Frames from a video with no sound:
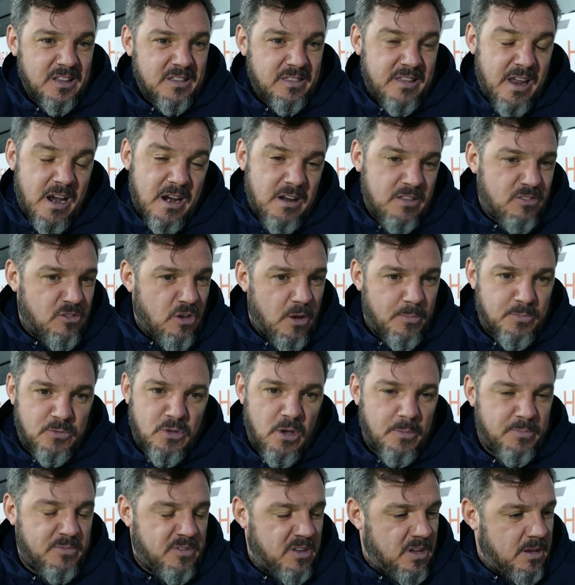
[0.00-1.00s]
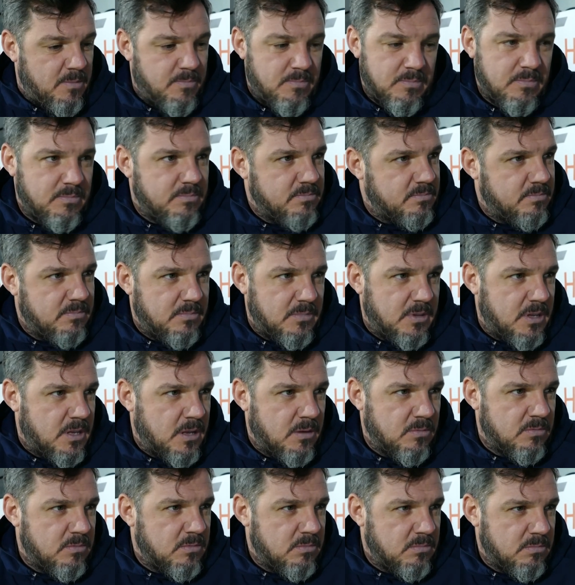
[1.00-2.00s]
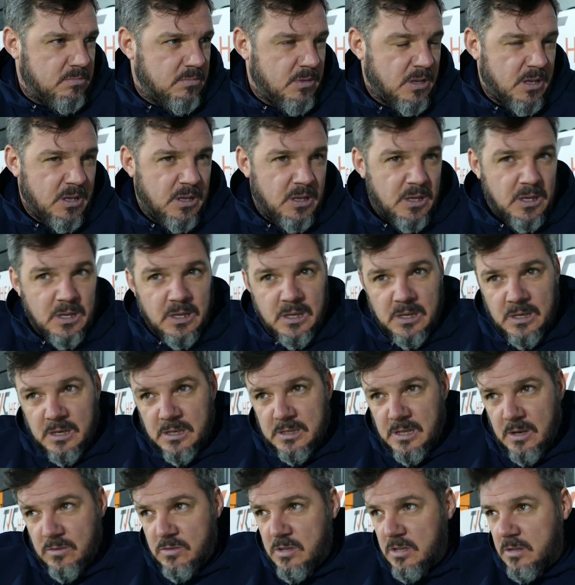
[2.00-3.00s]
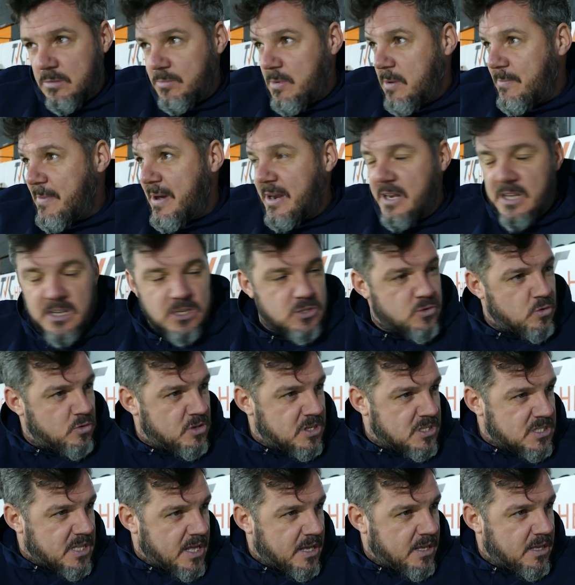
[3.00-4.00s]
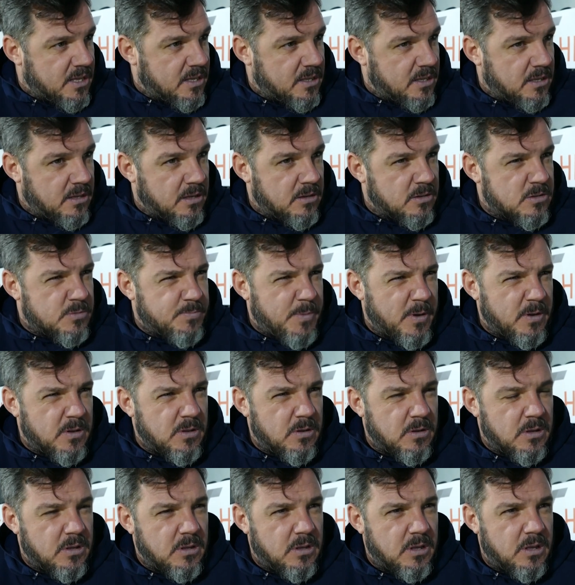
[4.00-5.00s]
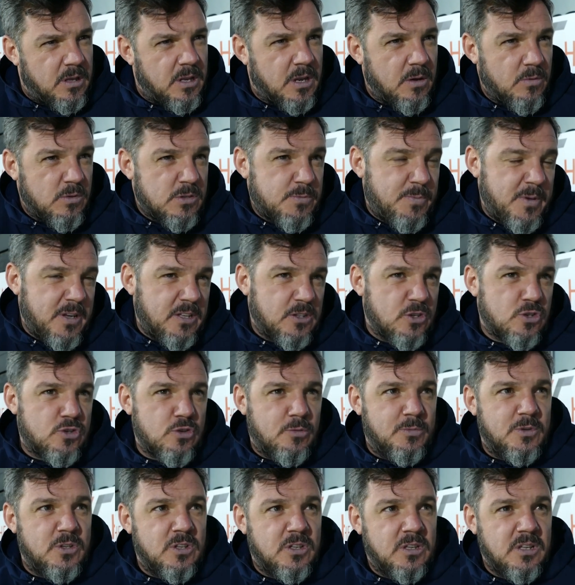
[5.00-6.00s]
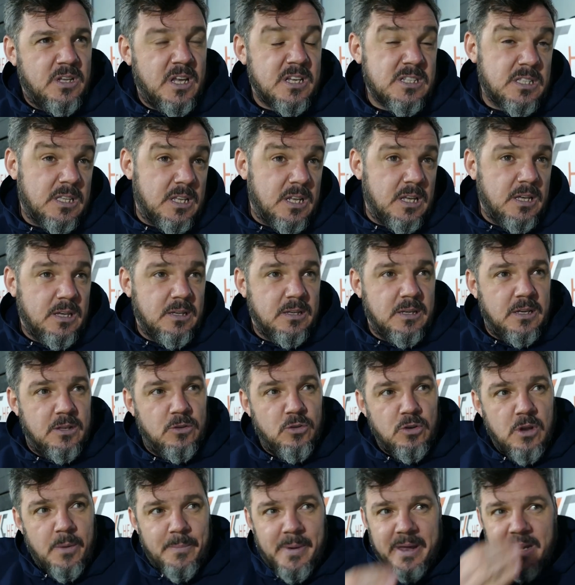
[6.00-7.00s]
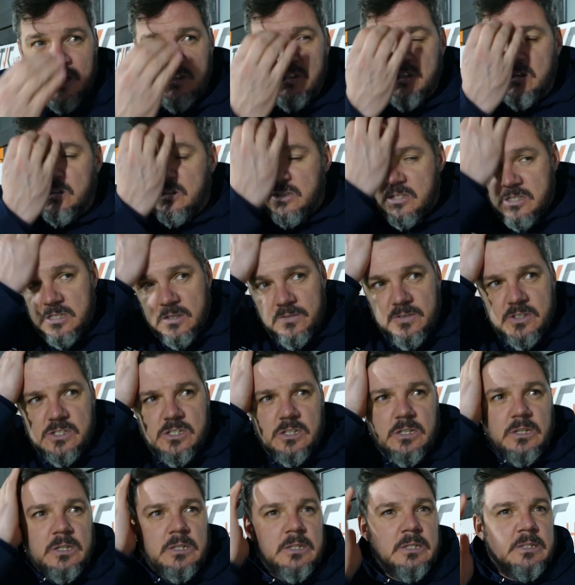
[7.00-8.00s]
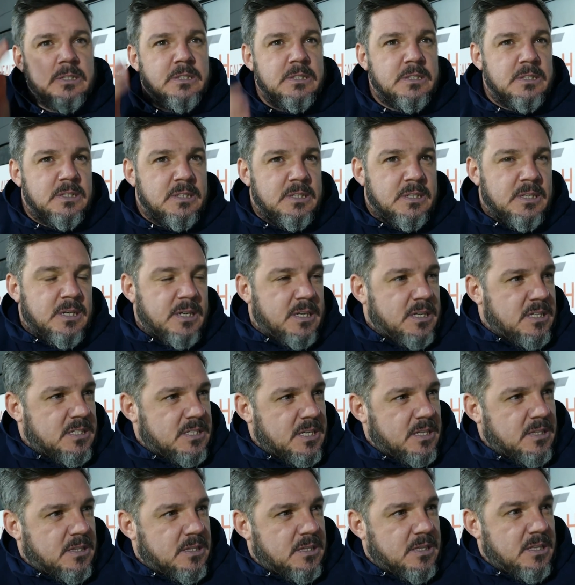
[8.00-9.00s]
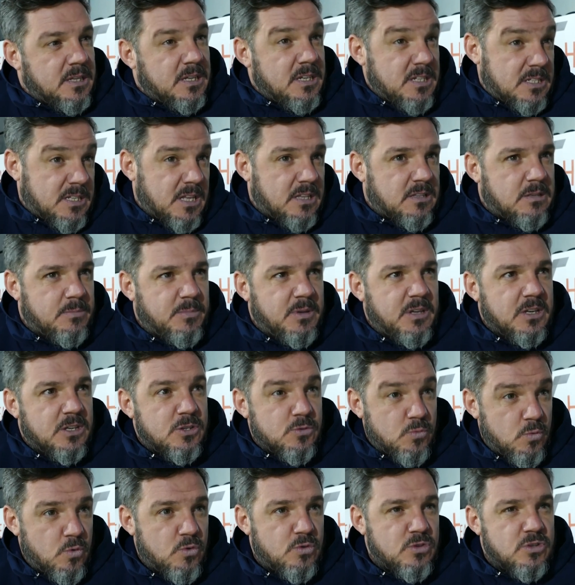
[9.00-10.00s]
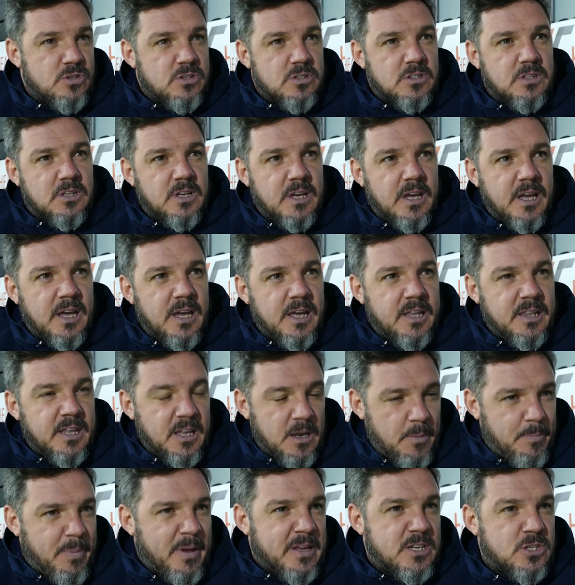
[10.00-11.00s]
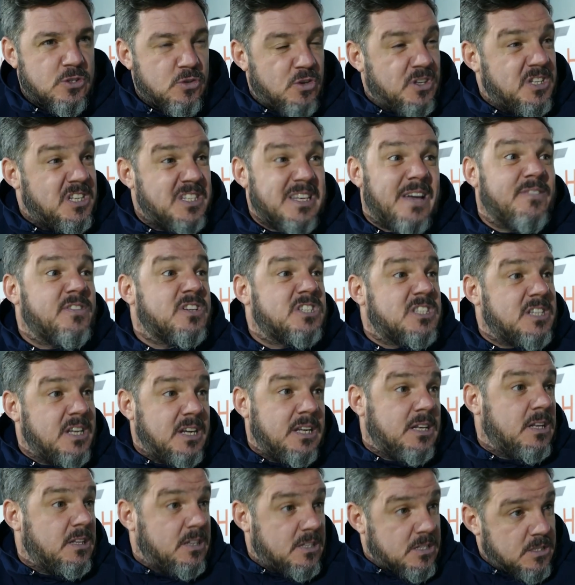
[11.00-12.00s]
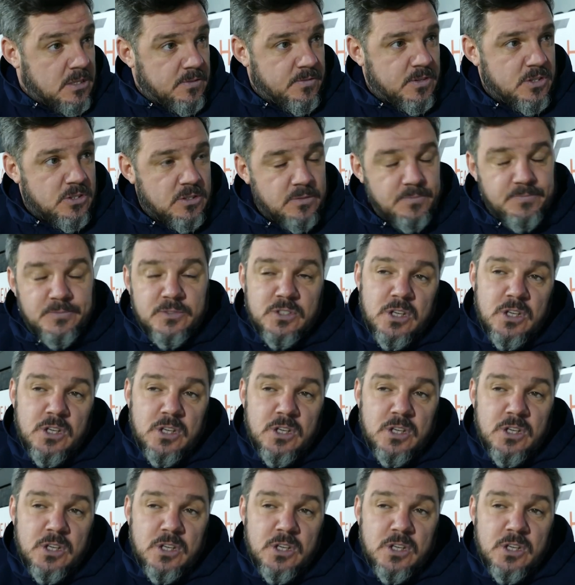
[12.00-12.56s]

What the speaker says: They're the top, top team, you know. I don't think there'd be many as good as that. I was speaking to someone yesterday, another manager in this division, and he said to me, his words, they're the best side he's ever seen in this division.